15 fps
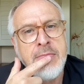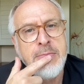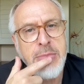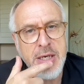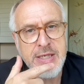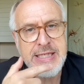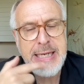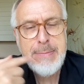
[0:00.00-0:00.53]

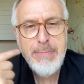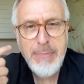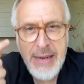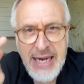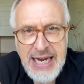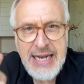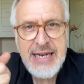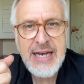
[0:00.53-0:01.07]
But
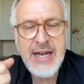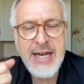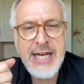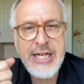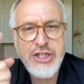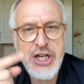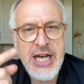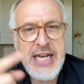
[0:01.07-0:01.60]
immediately
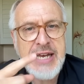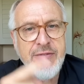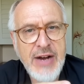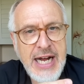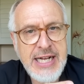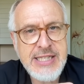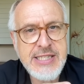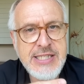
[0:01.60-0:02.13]
J.D.
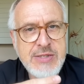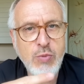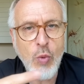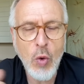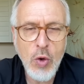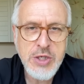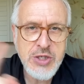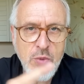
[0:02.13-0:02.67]
Vance
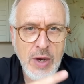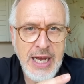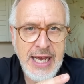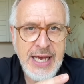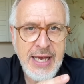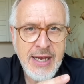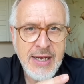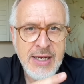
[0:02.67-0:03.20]
walked
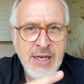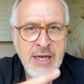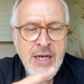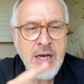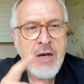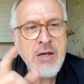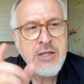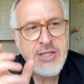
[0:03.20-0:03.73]
away,
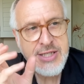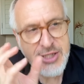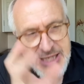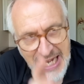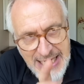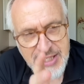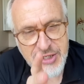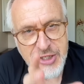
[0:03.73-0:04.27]

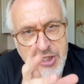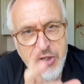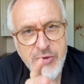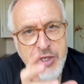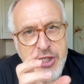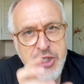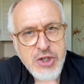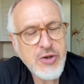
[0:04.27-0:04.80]
sat under
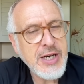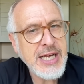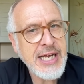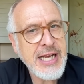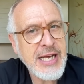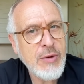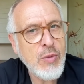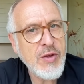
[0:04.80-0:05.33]
a
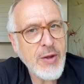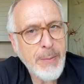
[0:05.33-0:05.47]
tree with a